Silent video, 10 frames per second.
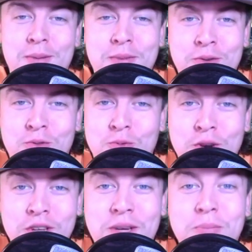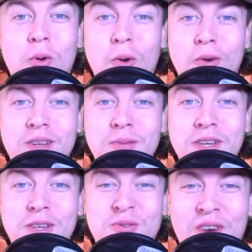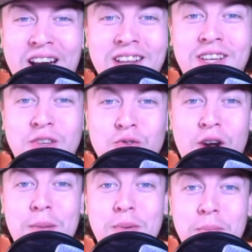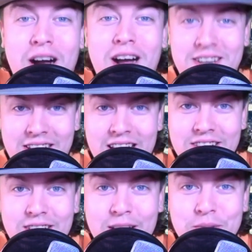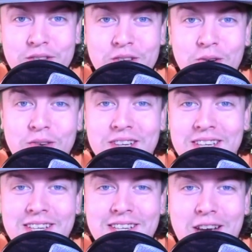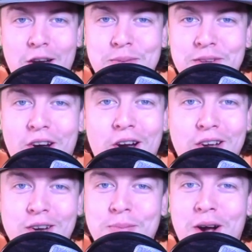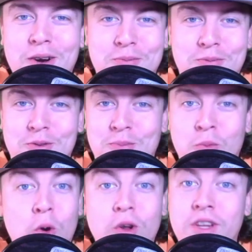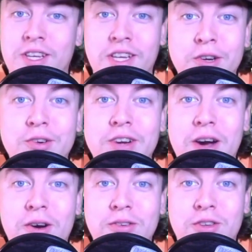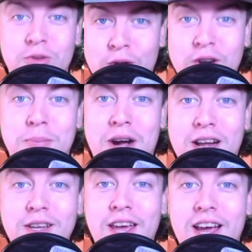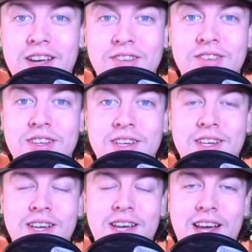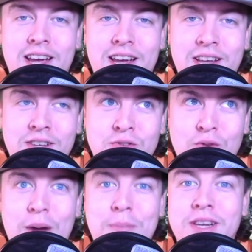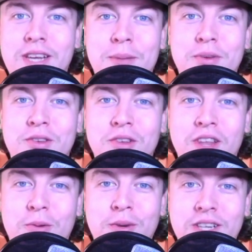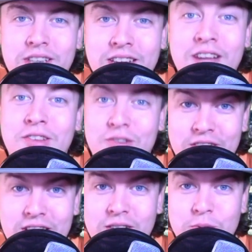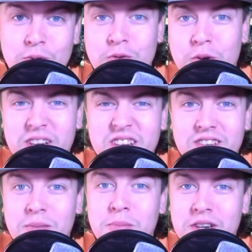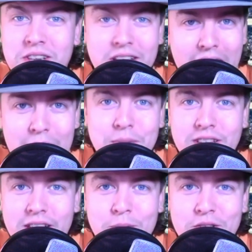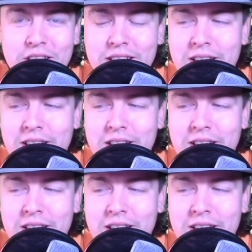It was really important to me to finally drop a podcast episode. I've been talking about it for more than a year now, to run a podcast, and dropping the episode like we did yesterday, we're filming this on Monday, Happy Labor Day,